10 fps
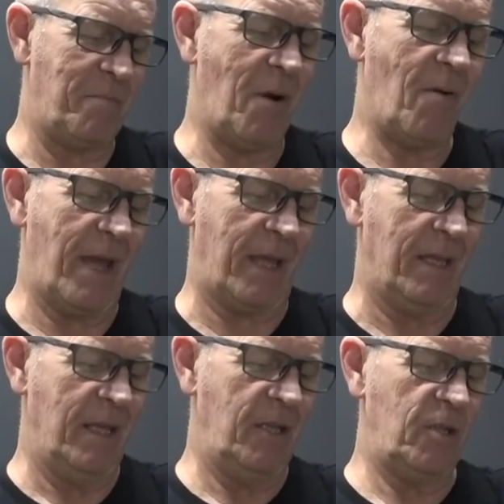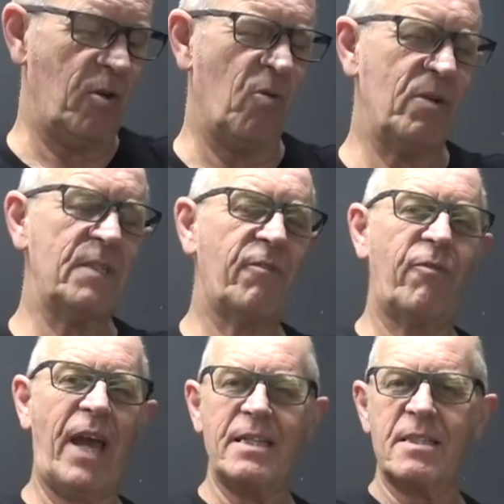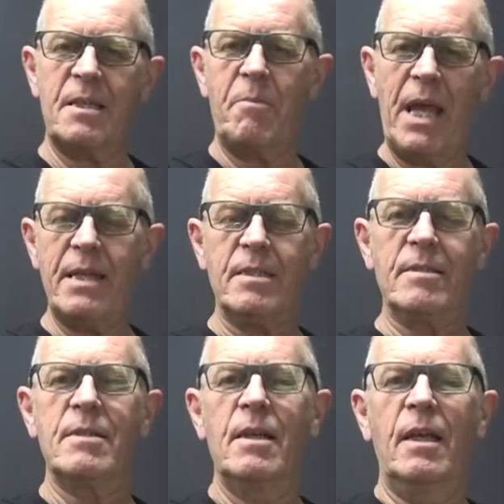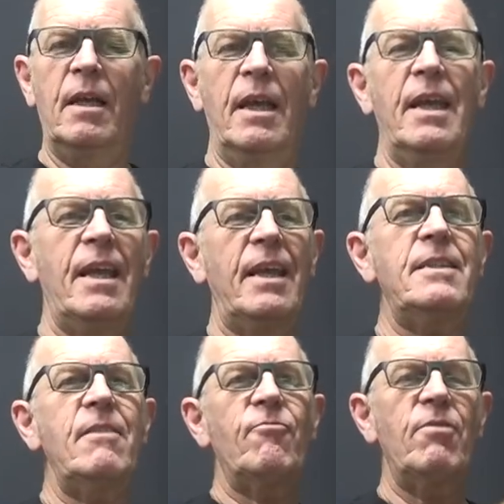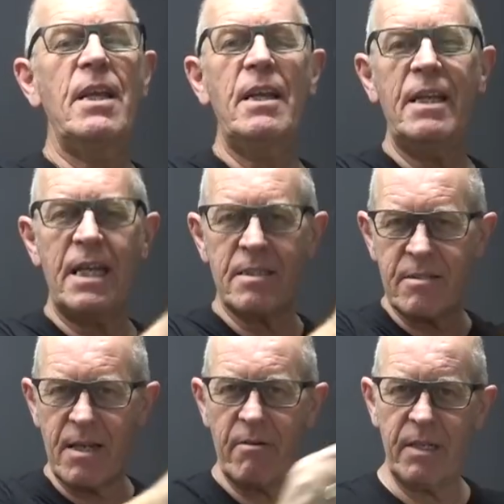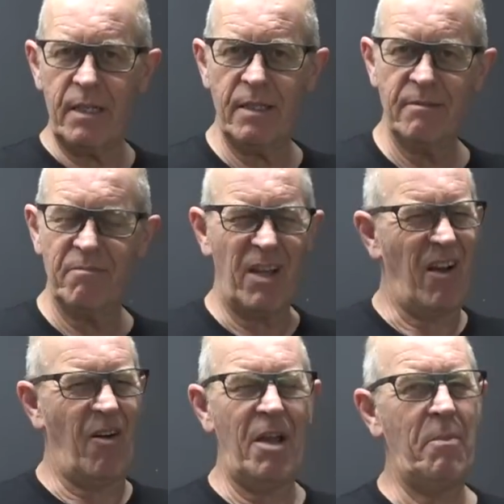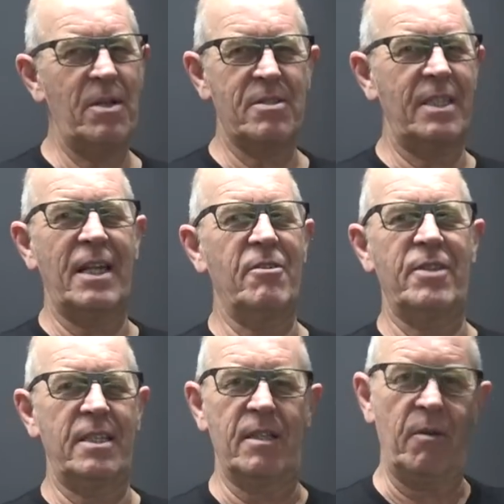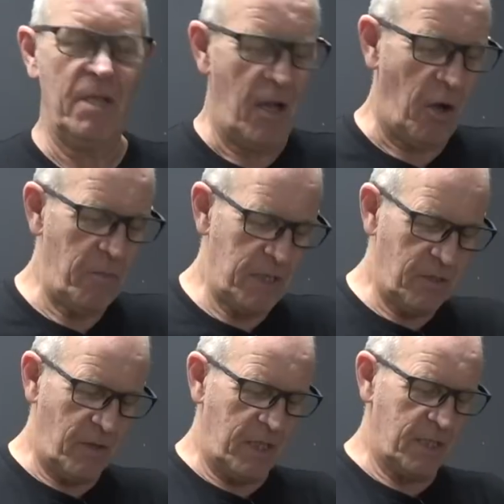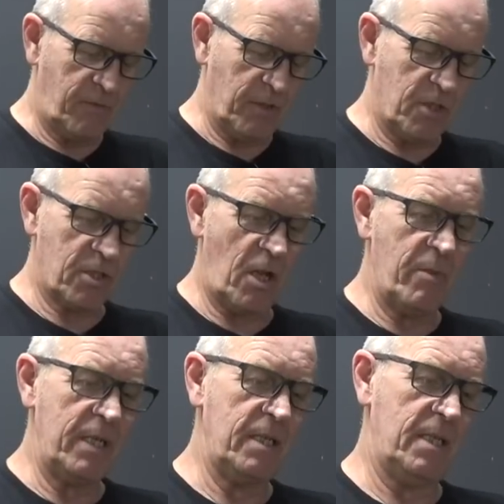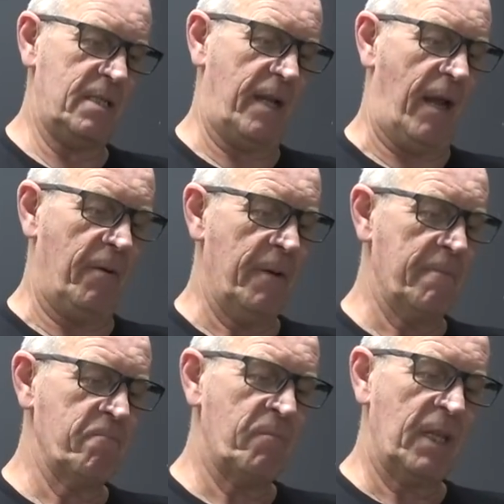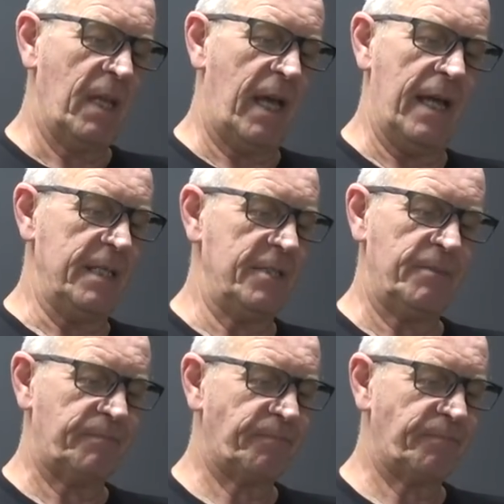buy. You've got all these fancy blends. Is it really necessary? I personally don't think so. I've been doing this for so many years now, and